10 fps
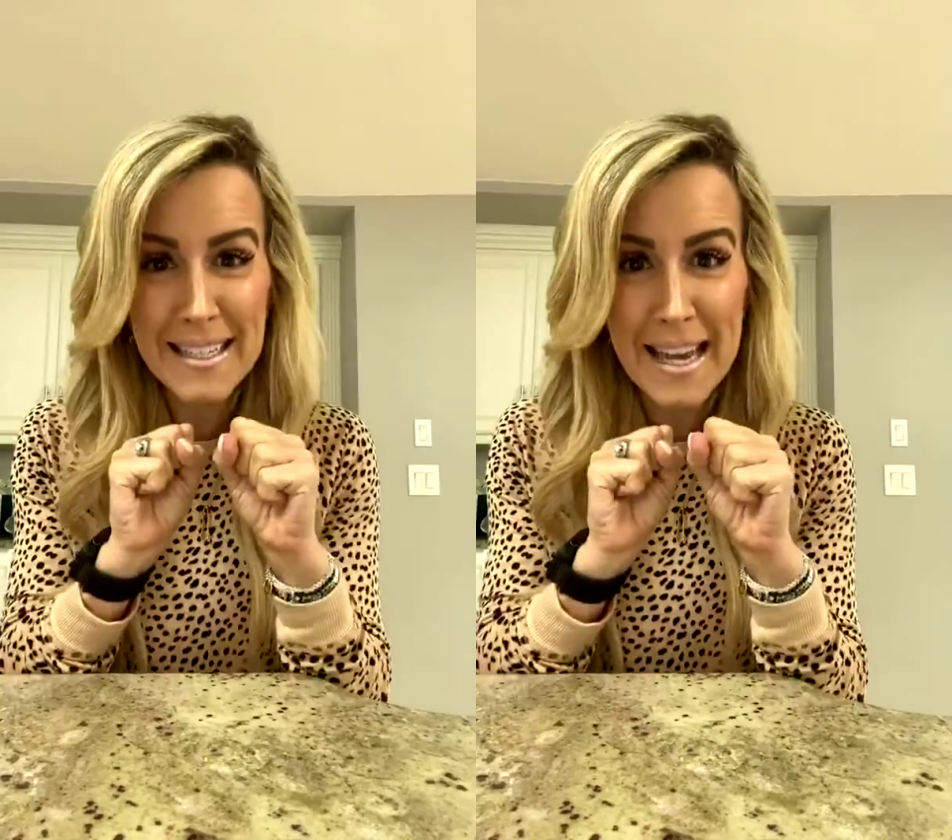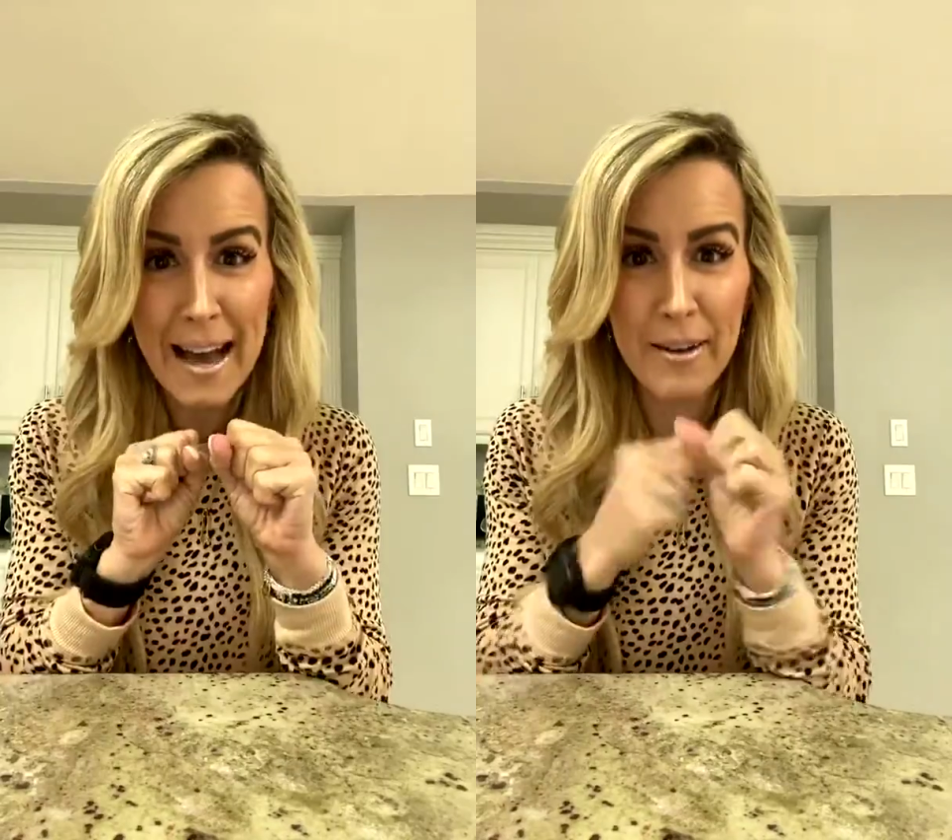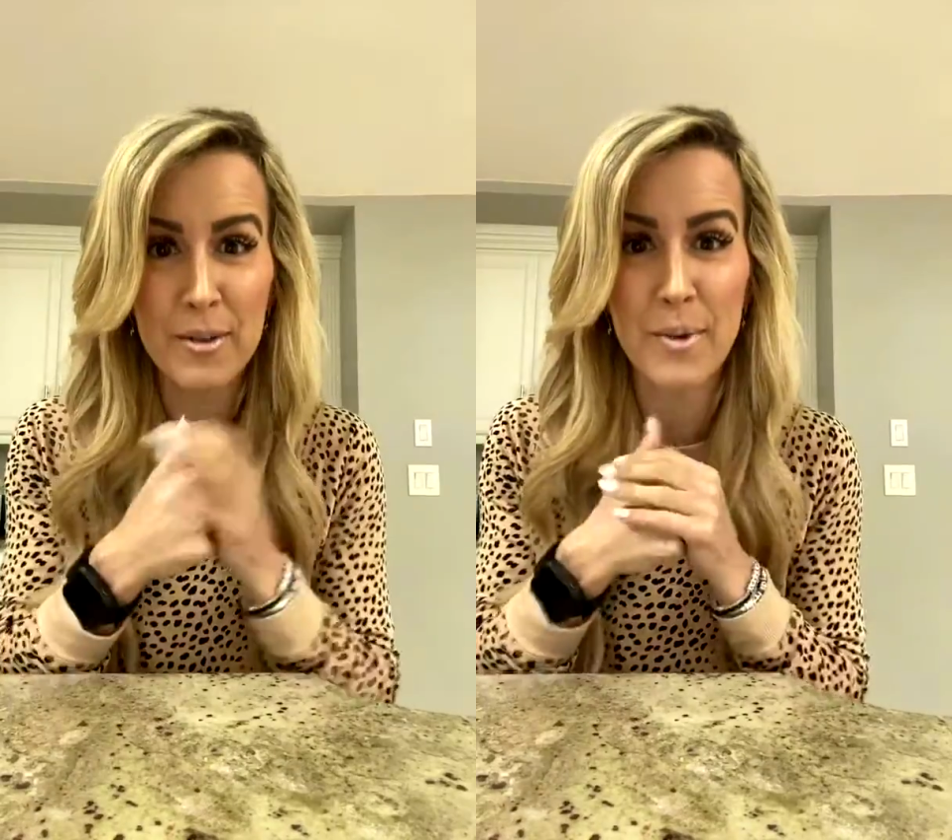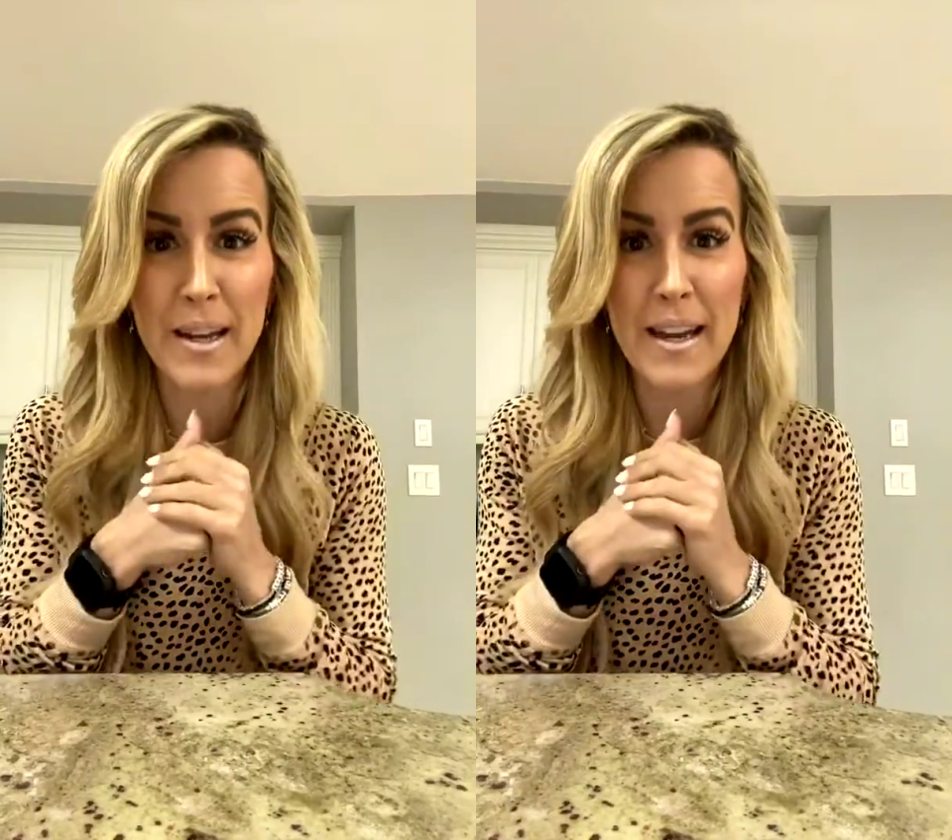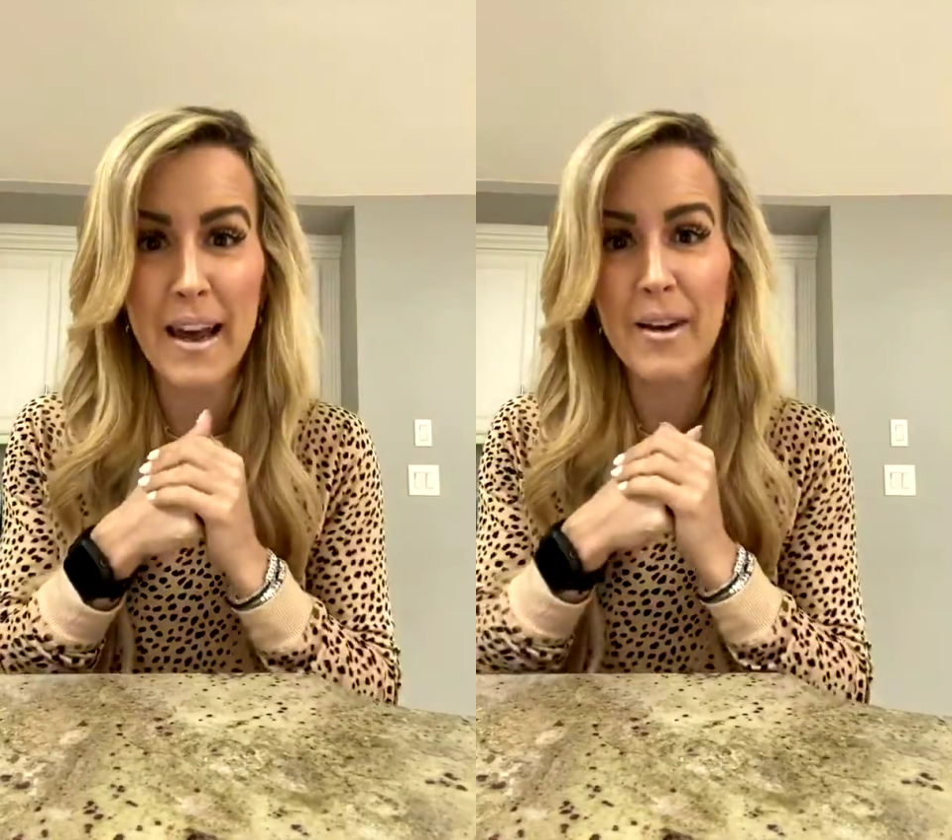town right
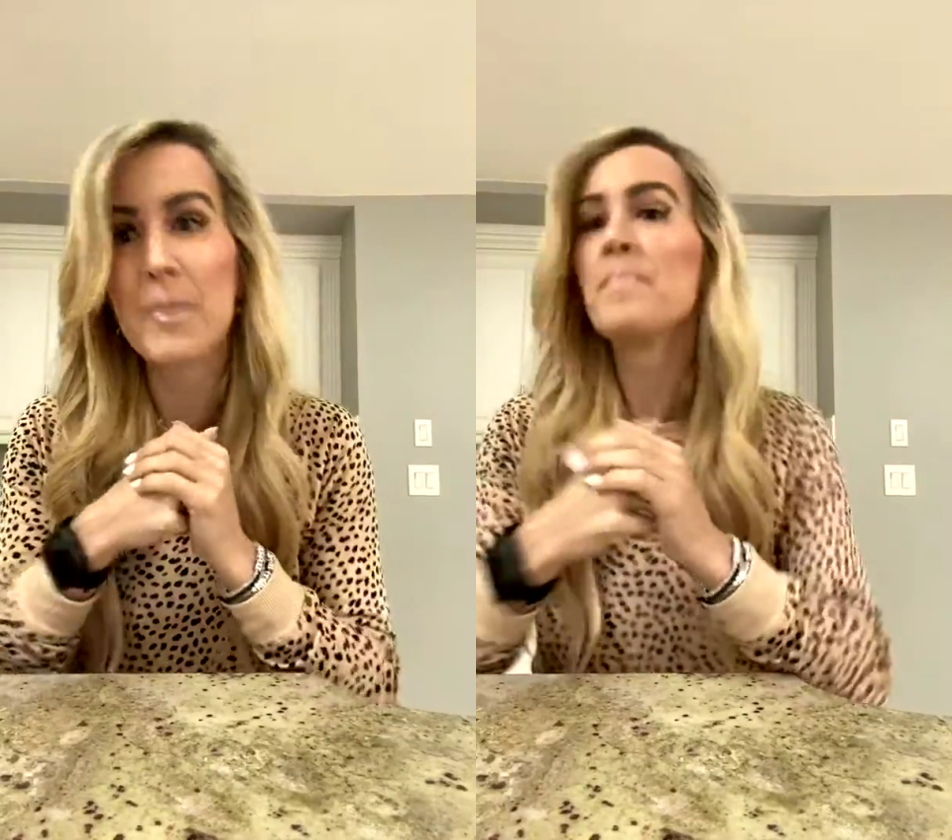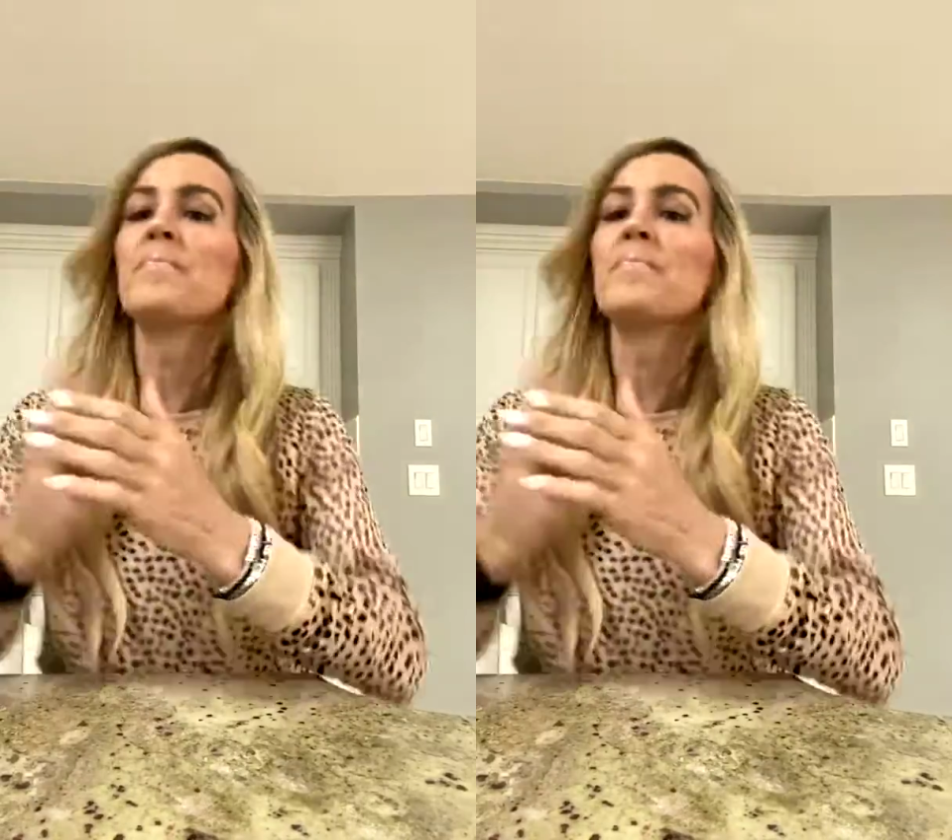now